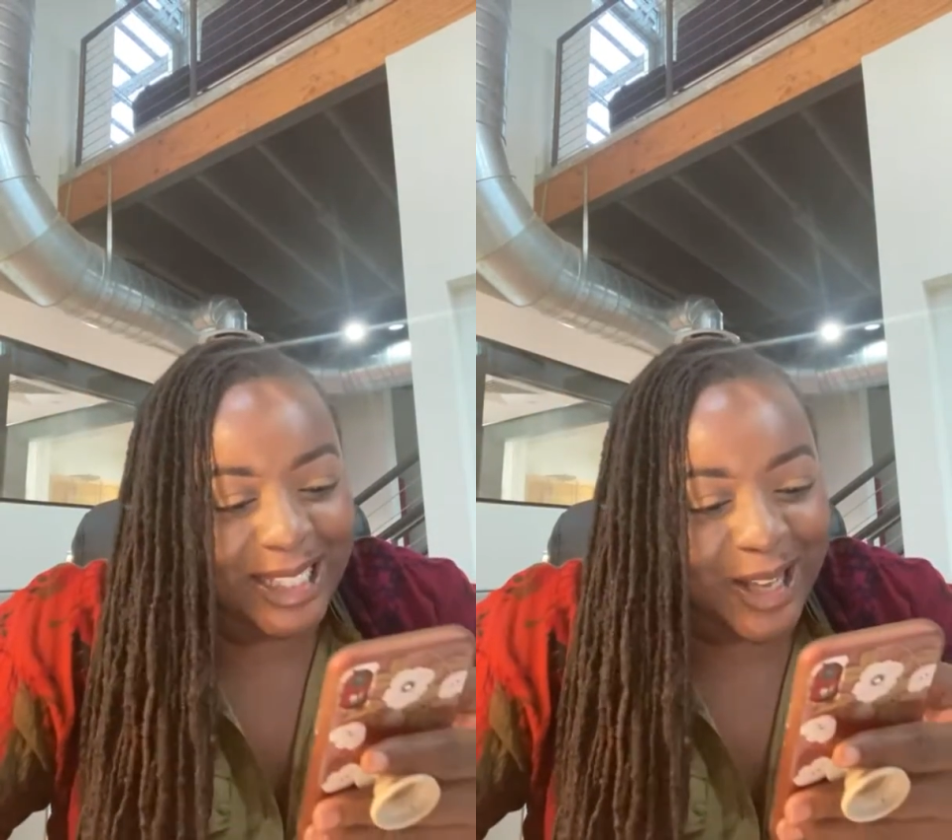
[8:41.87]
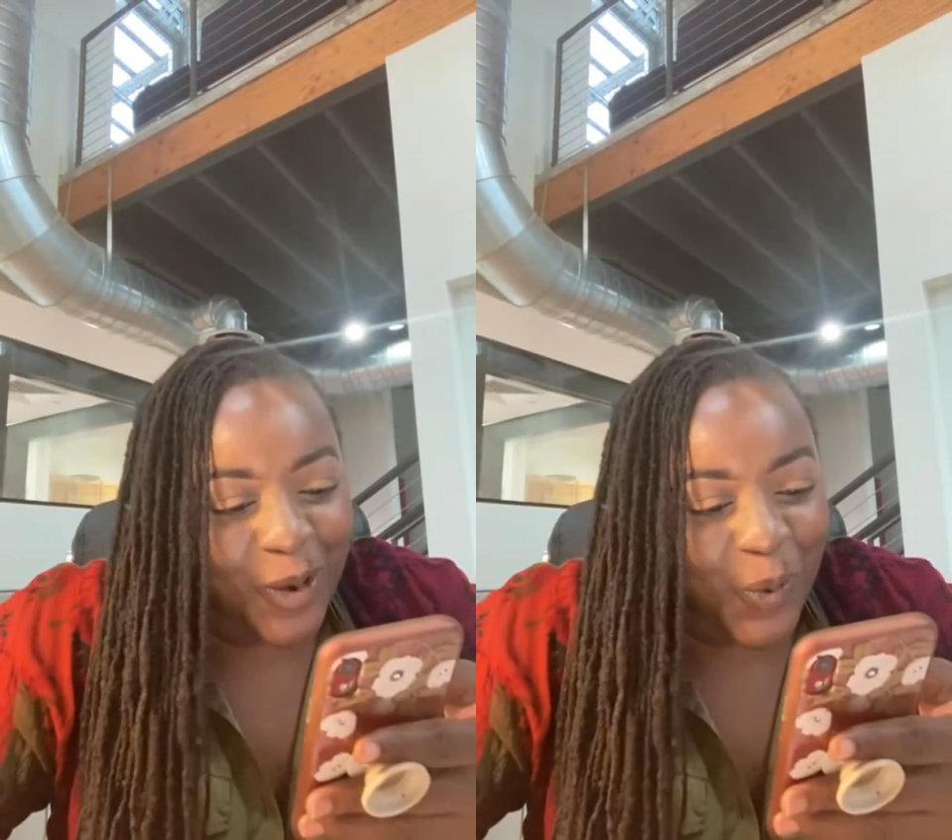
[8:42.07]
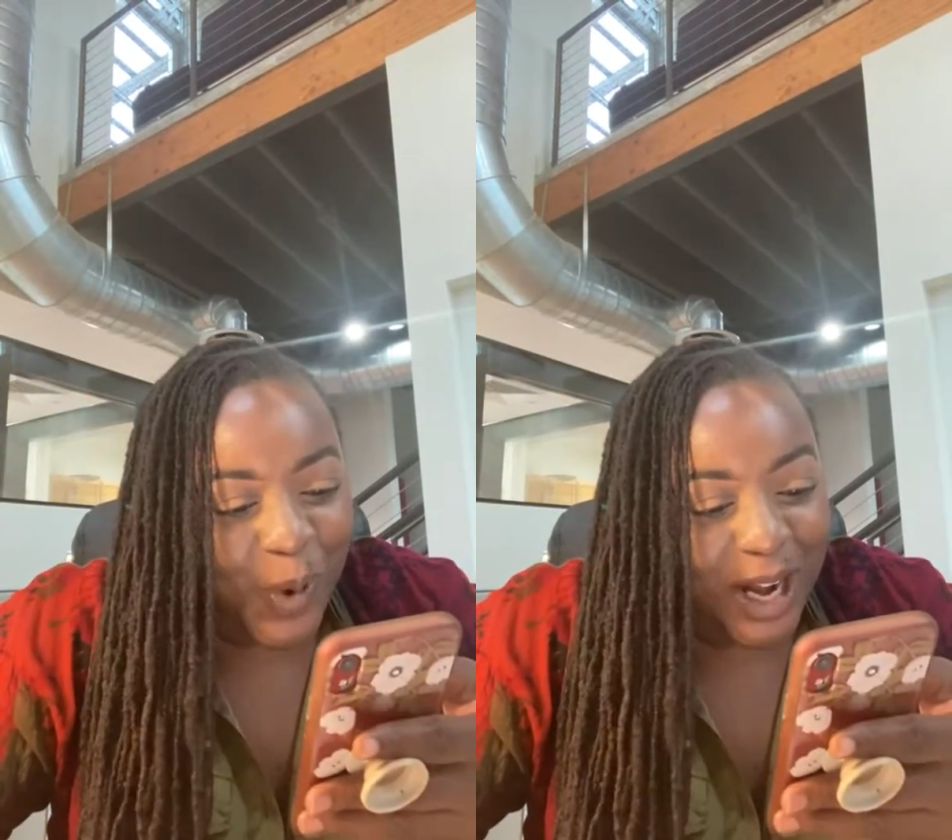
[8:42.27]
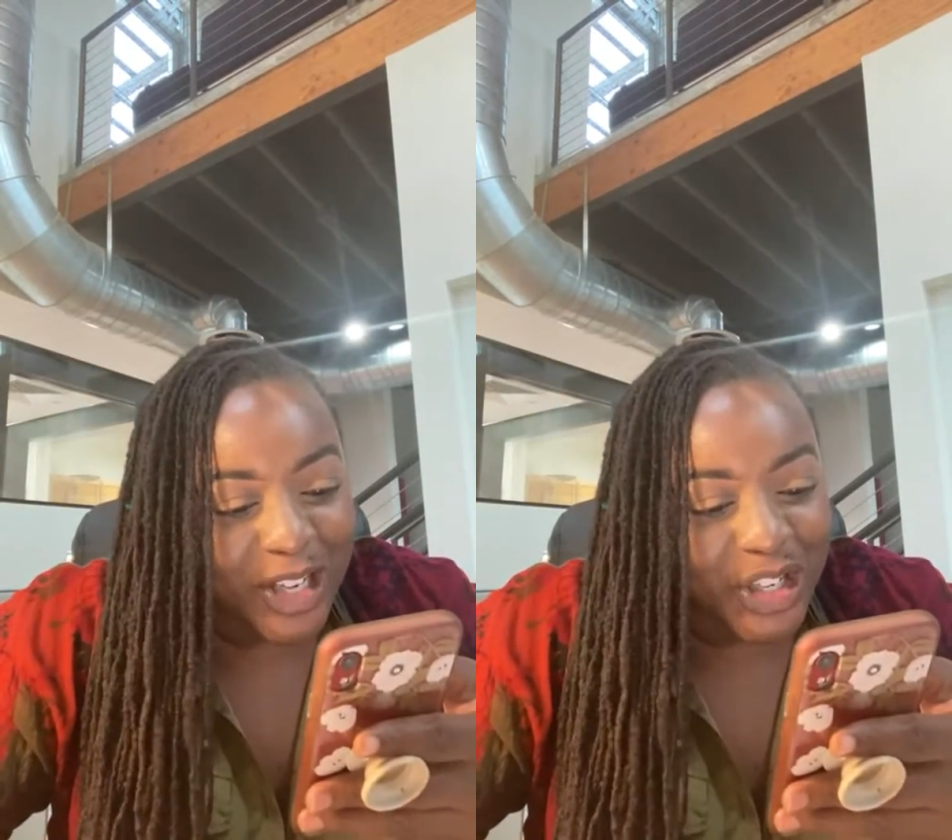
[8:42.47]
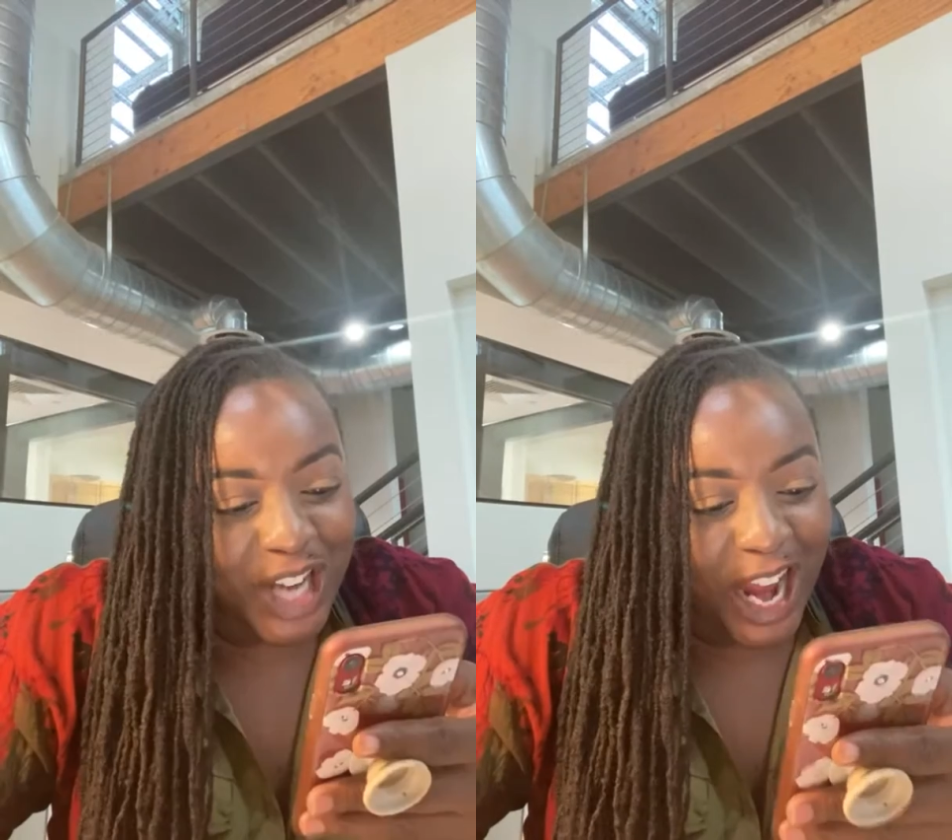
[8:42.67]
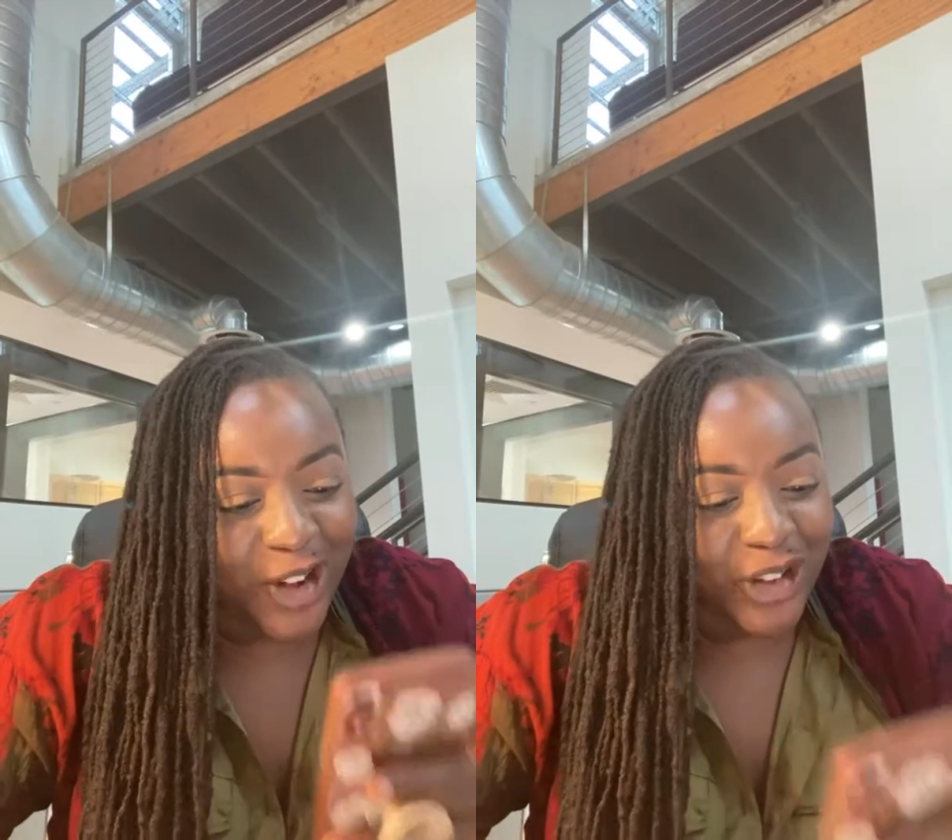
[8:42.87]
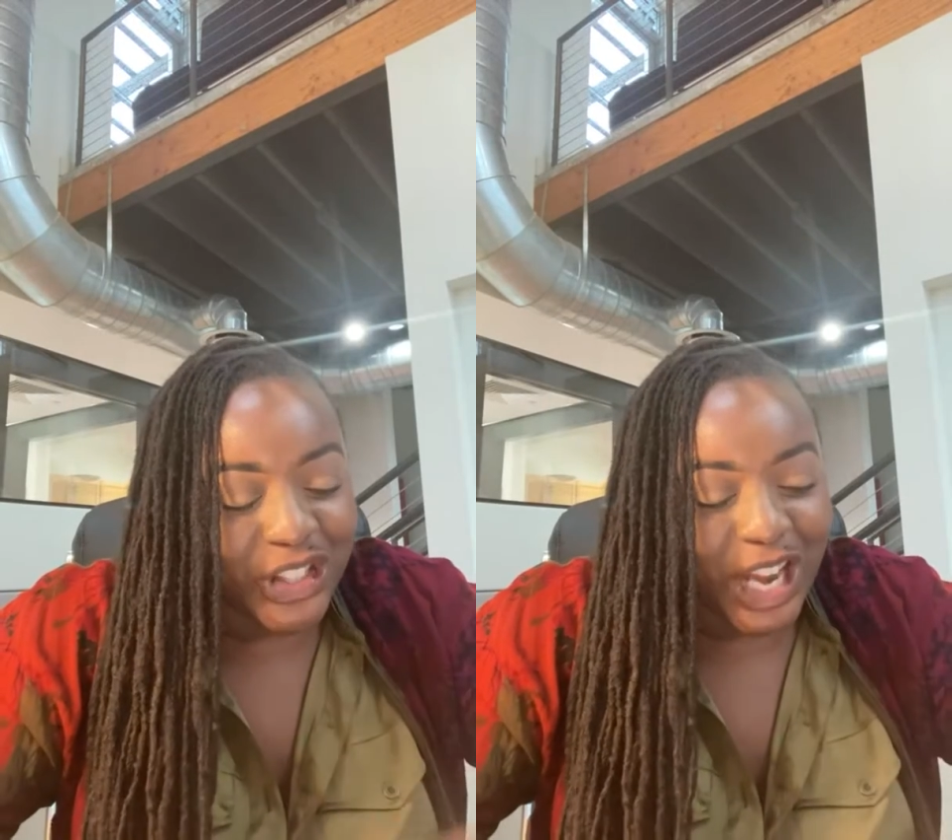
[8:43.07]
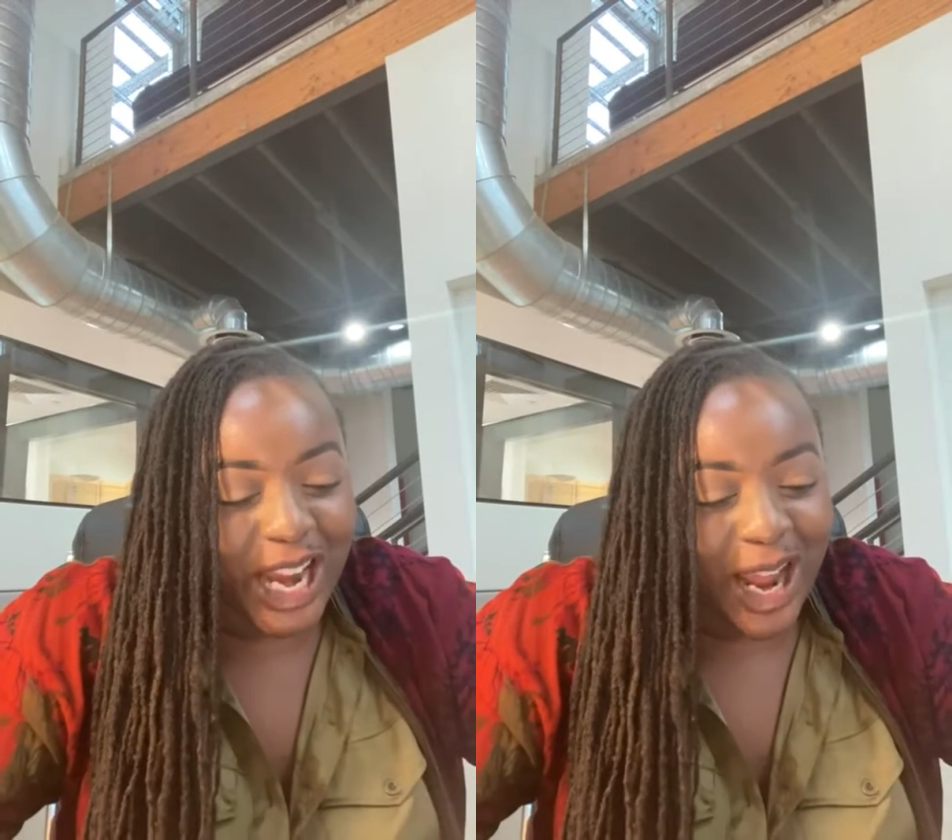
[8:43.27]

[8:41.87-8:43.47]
So one Shiner J,